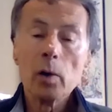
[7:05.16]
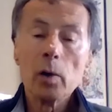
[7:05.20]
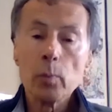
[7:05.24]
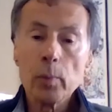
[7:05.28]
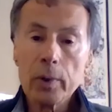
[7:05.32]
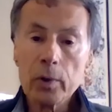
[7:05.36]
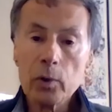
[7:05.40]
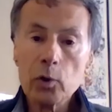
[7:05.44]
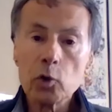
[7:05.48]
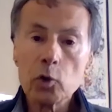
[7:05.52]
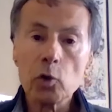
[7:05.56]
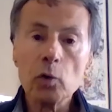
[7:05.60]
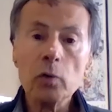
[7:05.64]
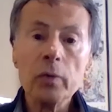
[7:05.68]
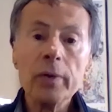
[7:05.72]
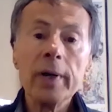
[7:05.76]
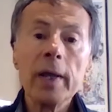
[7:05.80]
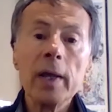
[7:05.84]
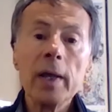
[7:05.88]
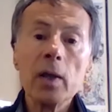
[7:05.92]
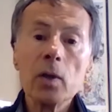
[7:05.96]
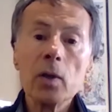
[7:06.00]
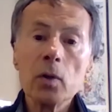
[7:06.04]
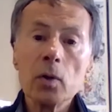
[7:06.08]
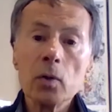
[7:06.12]

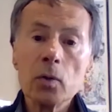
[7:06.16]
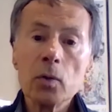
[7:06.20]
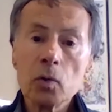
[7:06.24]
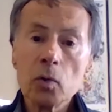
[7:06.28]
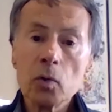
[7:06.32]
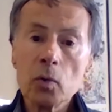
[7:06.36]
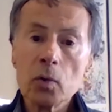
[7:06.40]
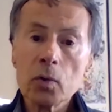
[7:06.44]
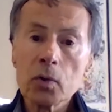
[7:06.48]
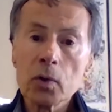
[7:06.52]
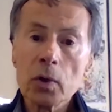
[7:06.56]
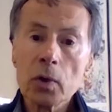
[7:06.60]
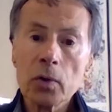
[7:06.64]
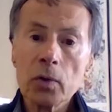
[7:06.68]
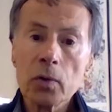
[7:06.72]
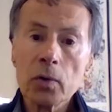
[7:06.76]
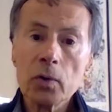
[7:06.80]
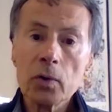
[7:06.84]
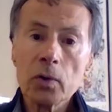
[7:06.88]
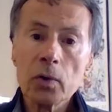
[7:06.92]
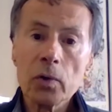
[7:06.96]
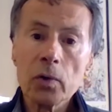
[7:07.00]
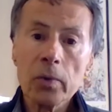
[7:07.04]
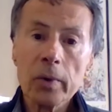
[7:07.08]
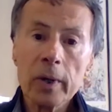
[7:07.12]
rejuvenate you to a certain
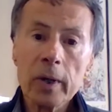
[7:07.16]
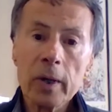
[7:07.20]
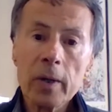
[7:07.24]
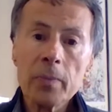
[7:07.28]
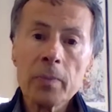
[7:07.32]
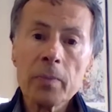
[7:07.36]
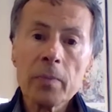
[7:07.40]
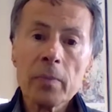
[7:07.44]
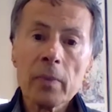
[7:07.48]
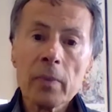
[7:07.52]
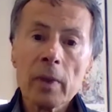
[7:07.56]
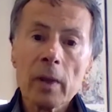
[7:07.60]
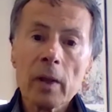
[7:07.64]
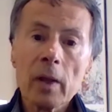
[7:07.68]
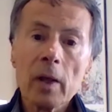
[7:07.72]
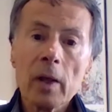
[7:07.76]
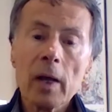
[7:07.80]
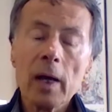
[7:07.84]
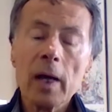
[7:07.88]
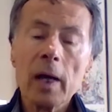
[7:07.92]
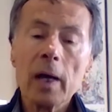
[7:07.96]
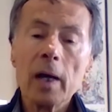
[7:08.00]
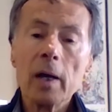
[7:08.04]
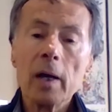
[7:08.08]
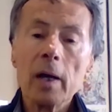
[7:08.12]
degree.
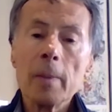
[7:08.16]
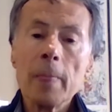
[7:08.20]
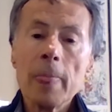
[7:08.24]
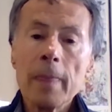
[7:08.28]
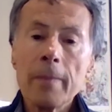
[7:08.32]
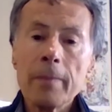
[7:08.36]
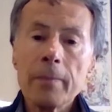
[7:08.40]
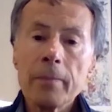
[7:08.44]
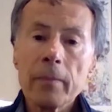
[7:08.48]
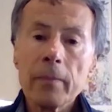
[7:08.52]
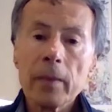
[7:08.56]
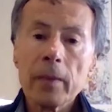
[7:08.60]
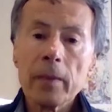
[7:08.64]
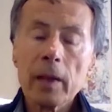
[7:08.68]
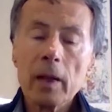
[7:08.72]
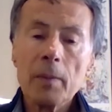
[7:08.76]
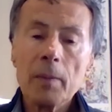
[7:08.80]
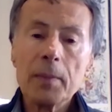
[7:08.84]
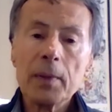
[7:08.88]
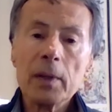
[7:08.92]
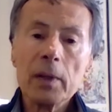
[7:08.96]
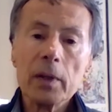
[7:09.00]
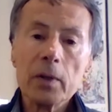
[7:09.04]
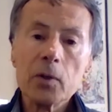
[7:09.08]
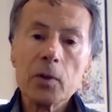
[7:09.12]

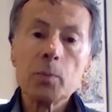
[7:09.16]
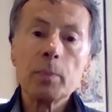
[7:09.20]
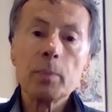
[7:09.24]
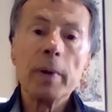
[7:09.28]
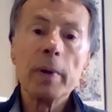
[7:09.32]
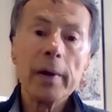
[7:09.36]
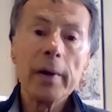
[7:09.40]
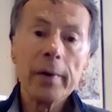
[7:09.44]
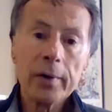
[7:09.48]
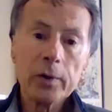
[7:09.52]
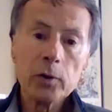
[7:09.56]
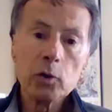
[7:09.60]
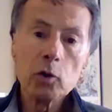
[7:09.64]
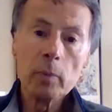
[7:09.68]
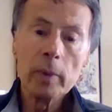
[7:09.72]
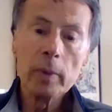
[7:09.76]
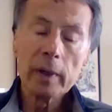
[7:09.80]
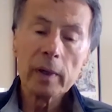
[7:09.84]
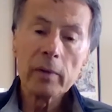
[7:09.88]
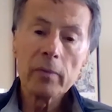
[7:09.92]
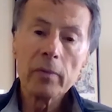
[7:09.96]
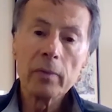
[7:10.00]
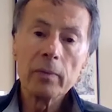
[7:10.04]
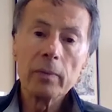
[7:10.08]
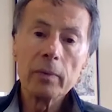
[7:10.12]
Liz Parrish, you
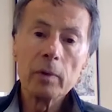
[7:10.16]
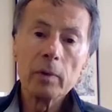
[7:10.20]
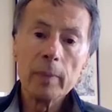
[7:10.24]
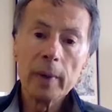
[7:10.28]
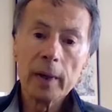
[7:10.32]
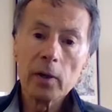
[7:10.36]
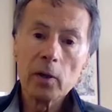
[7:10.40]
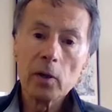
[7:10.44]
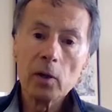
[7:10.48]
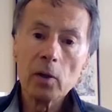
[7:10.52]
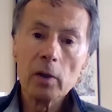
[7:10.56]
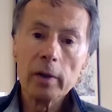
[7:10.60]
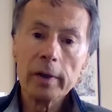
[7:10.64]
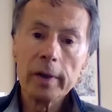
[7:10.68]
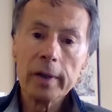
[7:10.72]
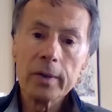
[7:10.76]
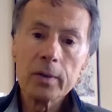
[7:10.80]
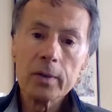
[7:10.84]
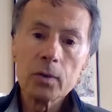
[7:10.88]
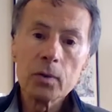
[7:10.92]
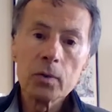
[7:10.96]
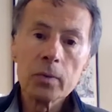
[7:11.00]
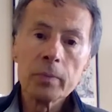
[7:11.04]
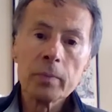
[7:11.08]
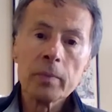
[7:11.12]
might know
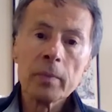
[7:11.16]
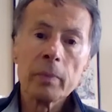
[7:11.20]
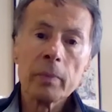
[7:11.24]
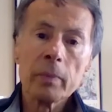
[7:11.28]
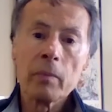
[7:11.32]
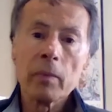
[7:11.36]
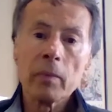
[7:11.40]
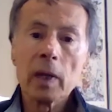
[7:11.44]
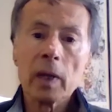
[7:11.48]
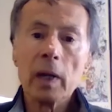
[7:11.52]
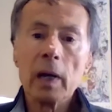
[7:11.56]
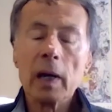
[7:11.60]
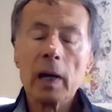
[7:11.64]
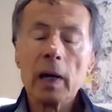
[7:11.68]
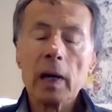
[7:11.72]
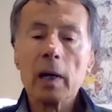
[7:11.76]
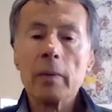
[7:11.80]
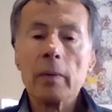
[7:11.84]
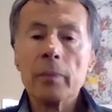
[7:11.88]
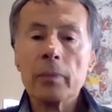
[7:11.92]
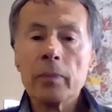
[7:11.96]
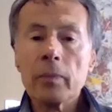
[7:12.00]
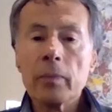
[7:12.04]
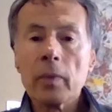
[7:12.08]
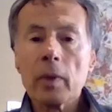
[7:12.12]
Liz.
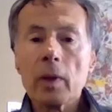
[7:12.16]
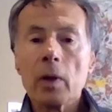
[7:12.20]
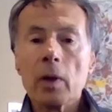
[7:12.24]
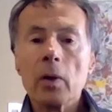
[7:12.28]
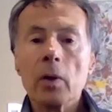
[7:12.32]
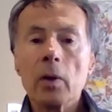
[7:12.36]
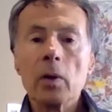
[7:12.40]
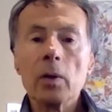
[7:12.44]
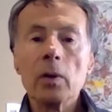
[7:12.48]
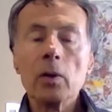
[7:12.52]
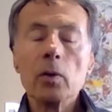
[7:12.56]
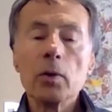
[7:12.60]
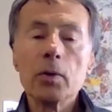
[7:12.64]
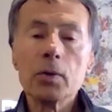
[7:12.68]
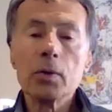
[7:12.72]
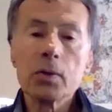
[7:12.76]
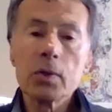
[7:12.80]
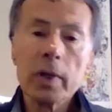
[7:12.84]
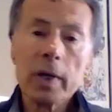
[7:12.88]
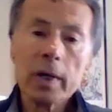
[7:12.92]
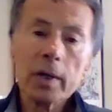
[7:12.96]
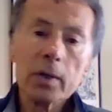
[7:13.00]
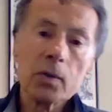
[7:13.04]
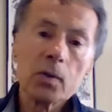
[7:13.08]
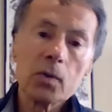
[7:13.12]
Her
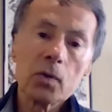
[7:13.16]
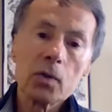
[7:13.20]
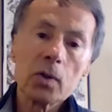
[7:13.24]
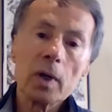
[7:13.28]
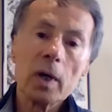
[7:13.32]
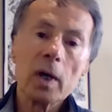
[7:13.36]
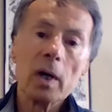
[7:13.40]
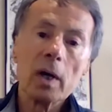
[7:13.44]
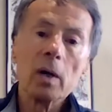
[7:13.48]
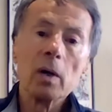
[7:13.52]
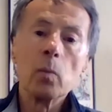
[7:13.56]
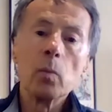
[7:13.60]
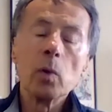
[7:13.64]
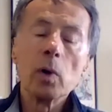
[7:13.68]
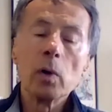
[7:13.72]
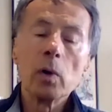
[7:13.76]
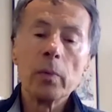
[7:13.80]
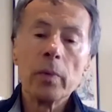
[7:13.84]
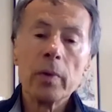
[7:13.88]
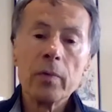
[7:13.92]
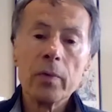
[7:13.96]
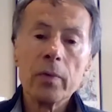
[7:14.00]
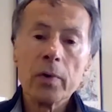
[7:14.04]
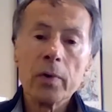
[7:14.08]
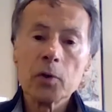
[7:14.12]
leukocytes were
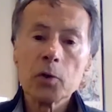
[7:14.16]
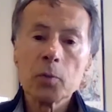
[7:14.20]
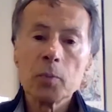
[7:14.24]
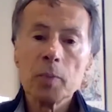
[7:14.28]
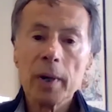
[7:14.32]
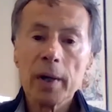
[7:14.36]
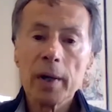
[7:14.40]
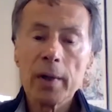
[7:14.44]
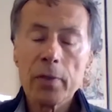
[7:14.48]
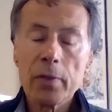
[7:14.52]
reversed by